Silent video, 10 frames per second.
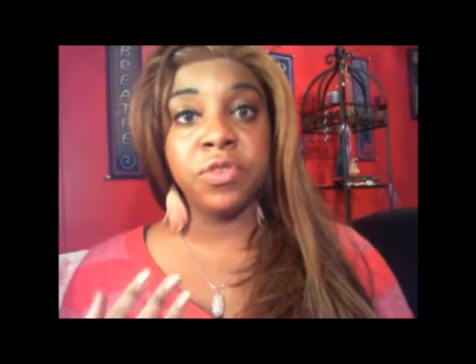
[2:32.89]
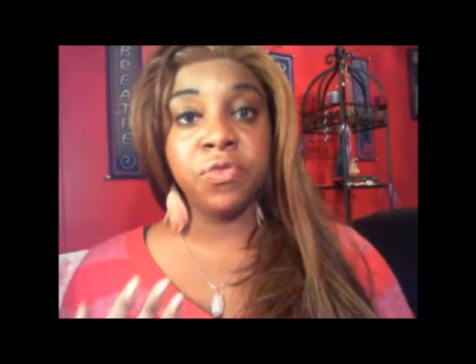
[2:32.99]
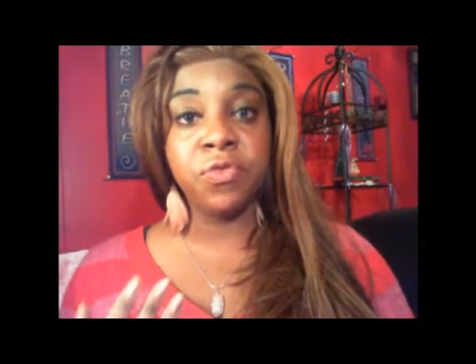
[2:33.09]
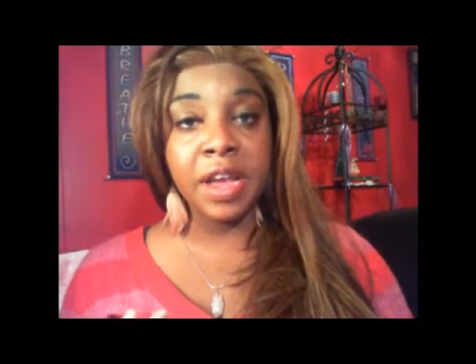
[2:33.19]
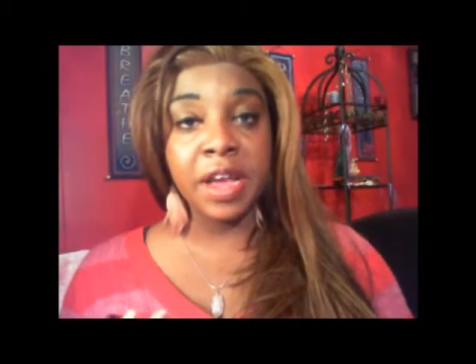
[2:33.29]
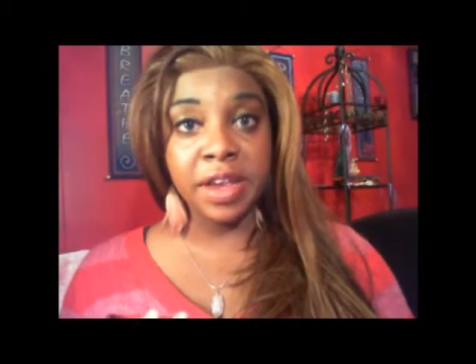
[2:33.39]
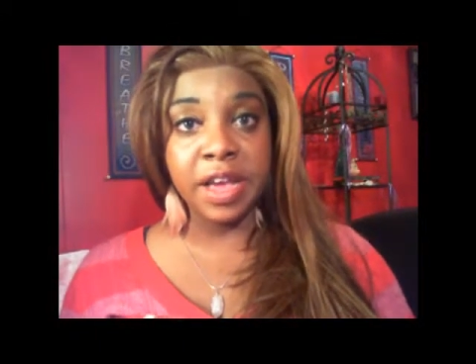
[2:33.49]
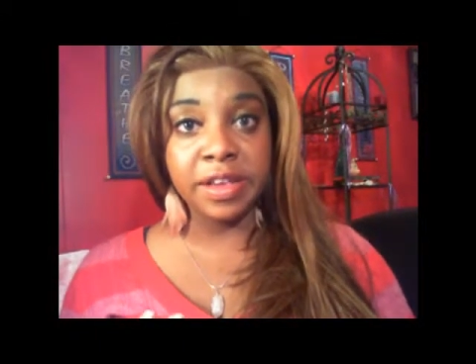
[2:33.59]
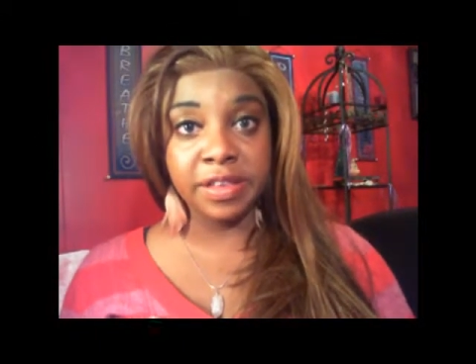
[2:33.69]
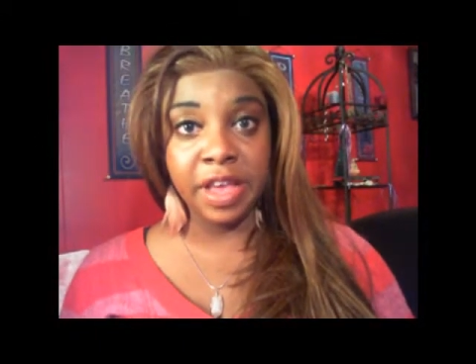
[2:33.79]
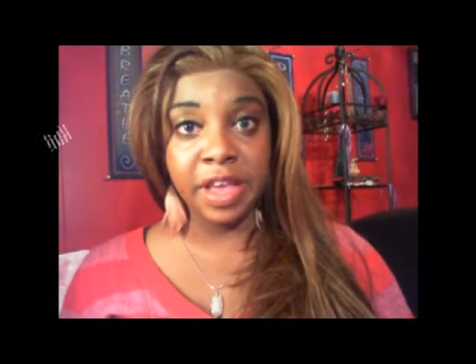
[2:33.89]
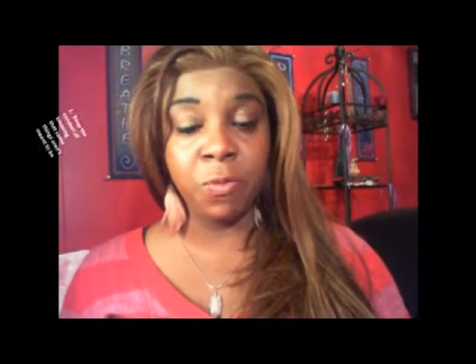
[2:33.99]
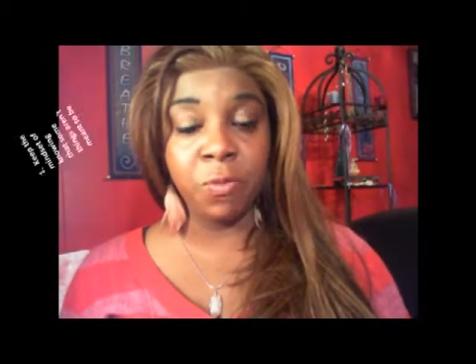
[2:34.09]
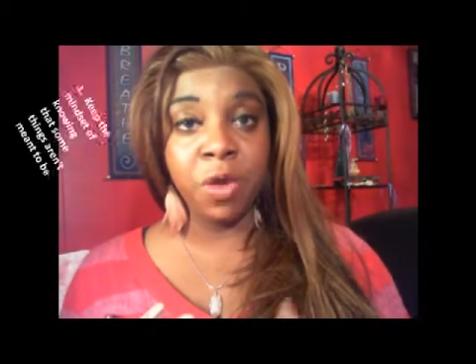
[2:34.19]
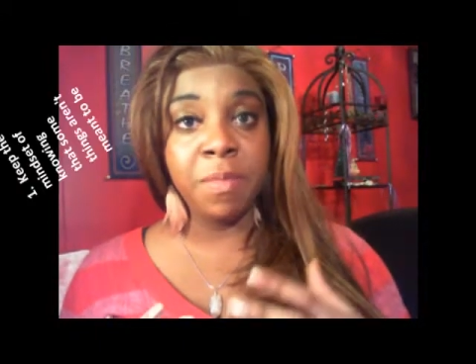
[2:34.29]
recognize that
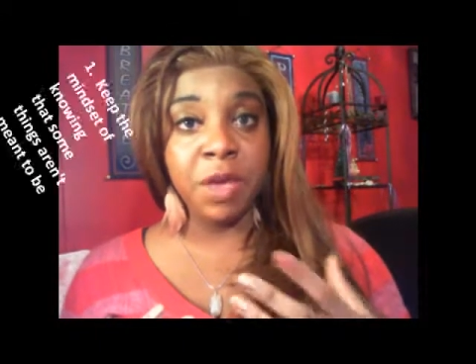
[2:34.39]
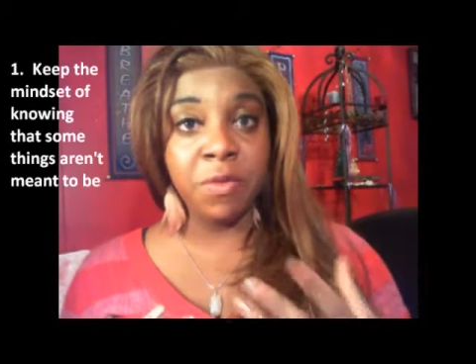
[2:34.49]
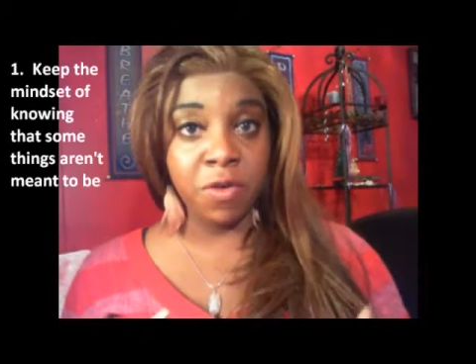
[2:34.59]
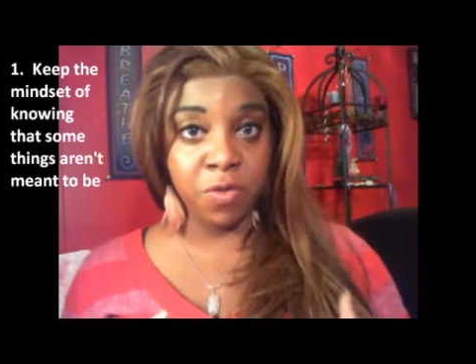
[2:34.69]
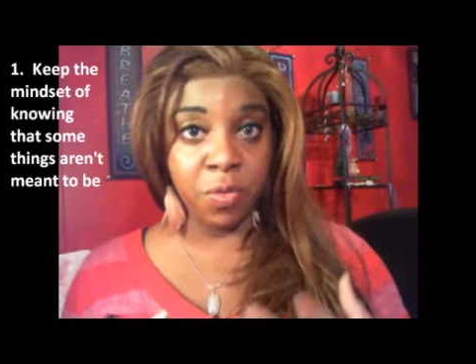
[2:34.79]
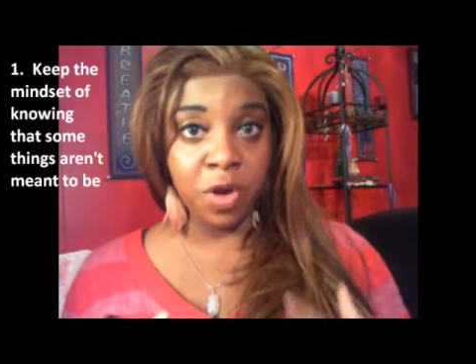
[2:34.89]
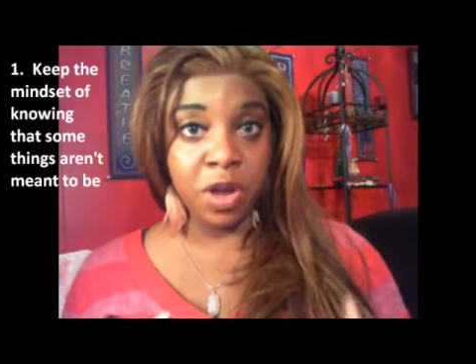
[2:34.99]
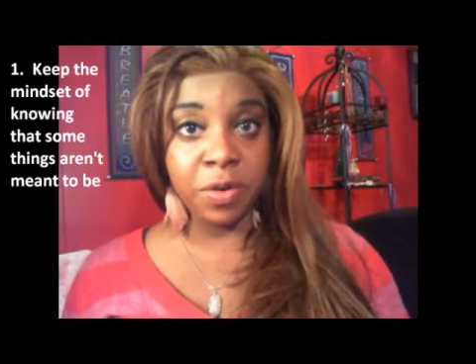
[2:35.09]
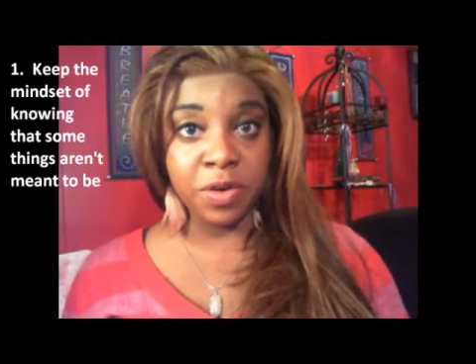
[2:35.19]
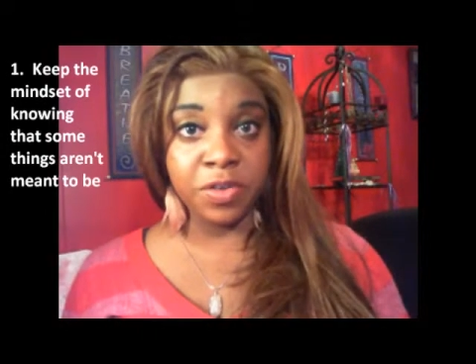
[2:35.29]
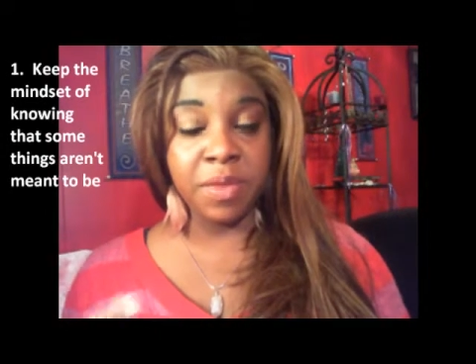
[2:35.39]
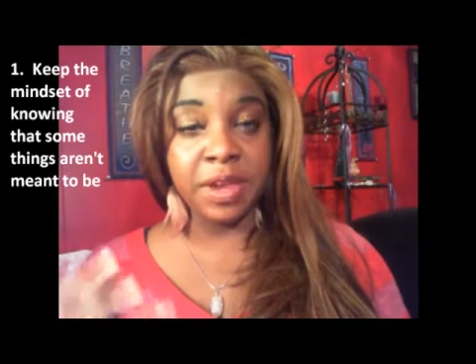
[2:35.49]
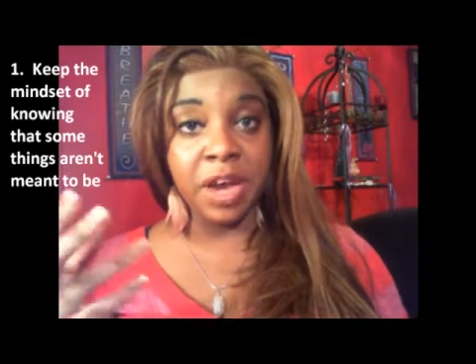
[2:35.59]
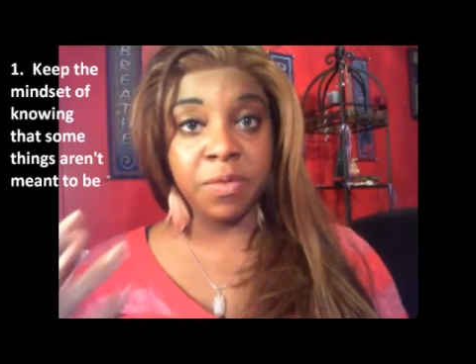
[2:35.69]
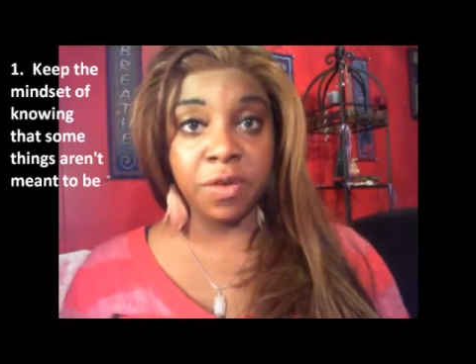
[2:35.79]
what may work for one person may
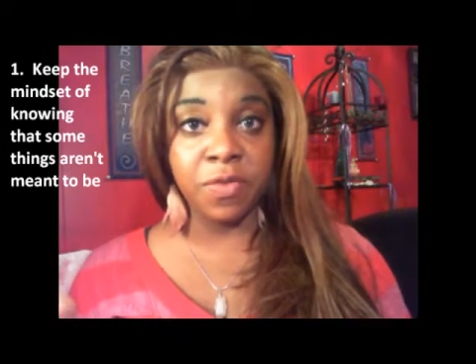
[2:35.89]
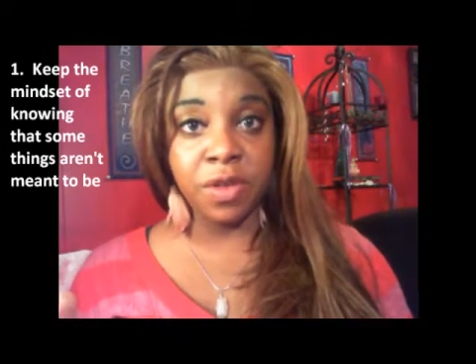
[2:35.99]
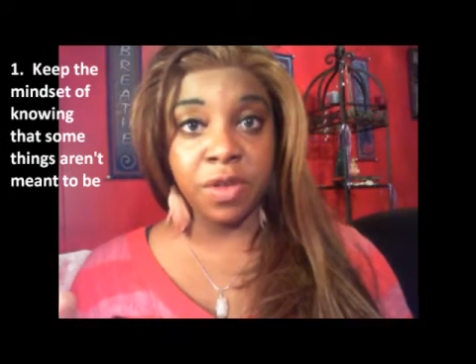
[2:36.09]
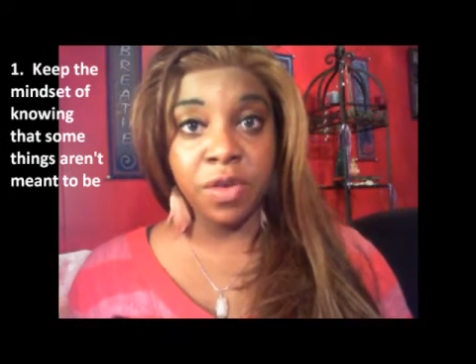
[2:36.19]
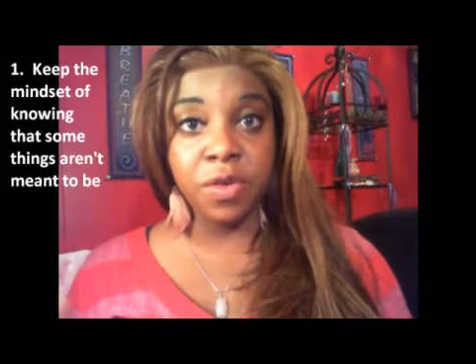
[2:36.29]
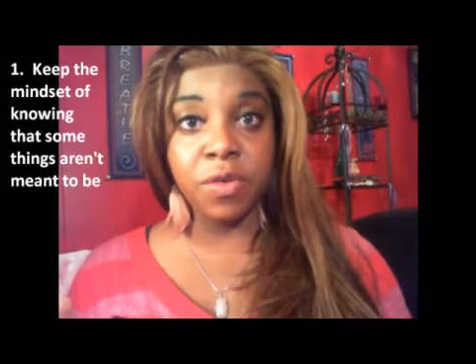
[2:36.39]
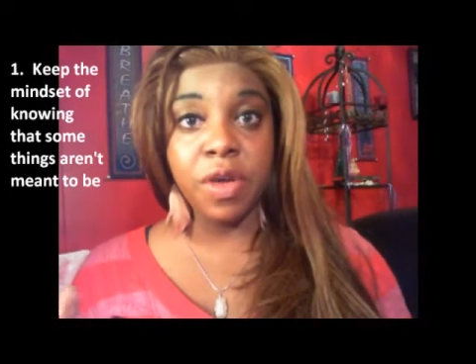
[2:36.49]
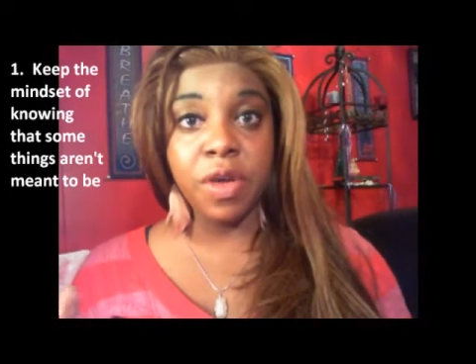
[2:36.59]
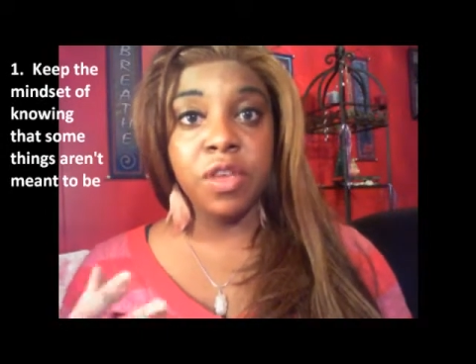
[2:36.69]
not work for you.